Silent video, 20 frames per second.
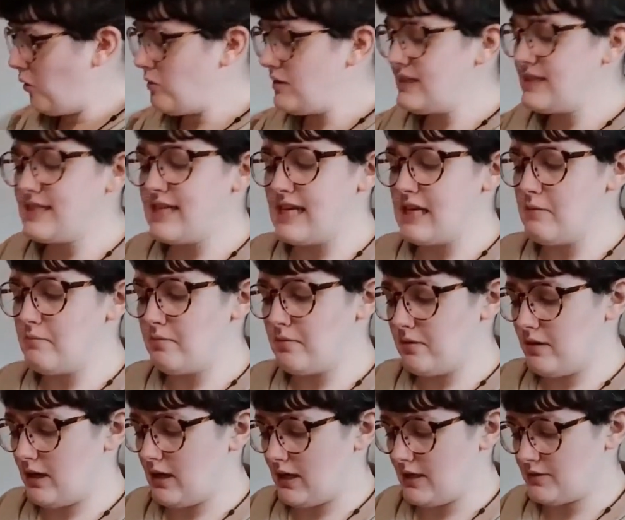keep
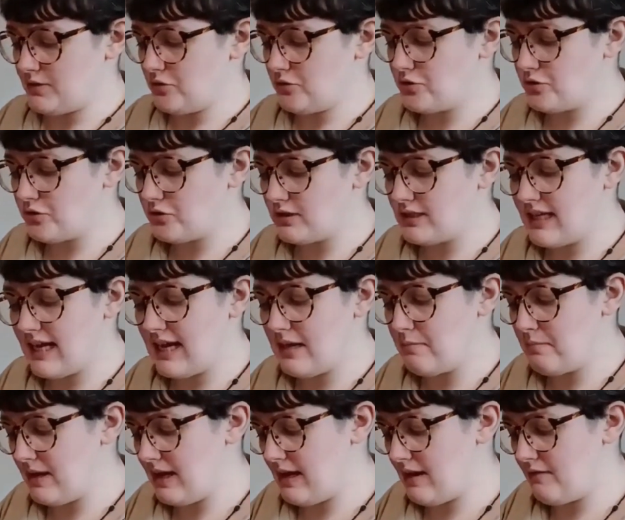surgical tape,
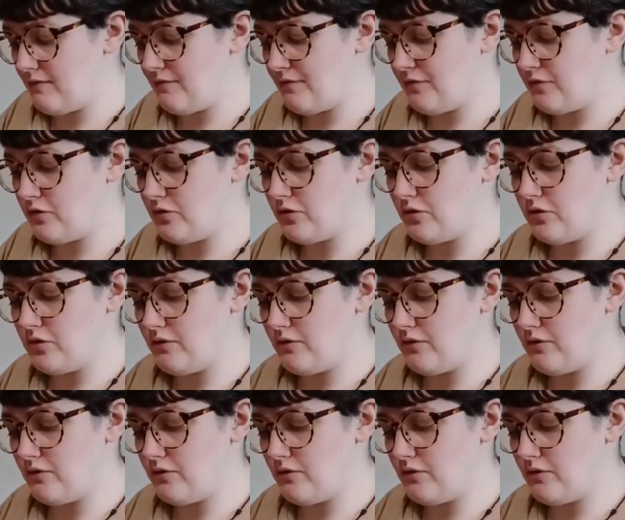and for